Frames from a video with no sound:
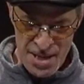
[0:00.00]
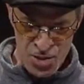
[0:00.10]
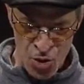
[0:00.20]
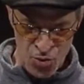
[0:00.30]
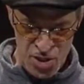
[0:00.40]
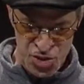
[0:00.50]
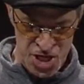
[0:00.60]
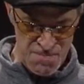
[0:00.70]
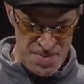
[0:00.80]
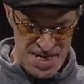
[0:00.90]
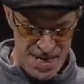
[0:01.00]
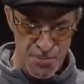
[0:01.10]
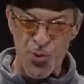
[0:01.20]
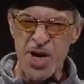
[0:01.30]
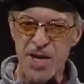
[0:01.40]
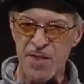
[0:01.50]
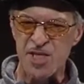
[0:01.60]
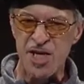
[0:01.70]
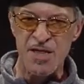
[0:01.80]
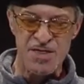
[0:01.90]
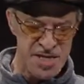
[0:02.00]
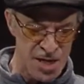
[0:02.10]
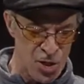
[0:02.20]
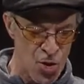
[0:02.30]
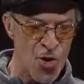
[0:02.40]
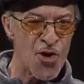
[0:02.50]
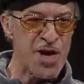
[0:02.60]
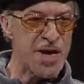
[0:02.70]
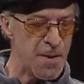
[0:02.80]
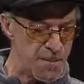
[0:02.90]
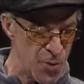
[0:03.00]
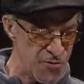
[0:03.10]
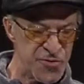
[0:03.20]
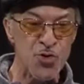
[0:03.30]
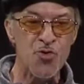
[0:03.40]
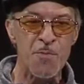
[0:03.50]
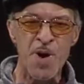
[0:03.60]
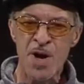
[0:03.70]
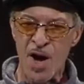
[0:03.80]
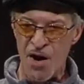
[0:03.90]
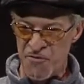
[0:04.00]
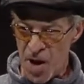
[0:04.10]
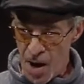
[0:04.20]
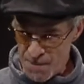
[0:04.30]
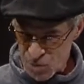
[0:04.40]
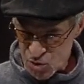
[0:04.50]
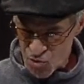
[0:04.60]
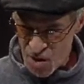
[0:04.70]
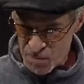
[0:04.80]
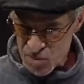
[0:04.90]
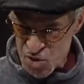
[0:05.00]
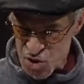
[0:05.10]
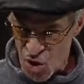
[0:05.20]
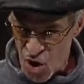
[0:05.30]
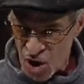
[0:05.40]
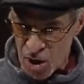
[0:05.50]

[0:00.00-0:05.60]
so the chimney breathes in the alluring perfume of humdrum chalk.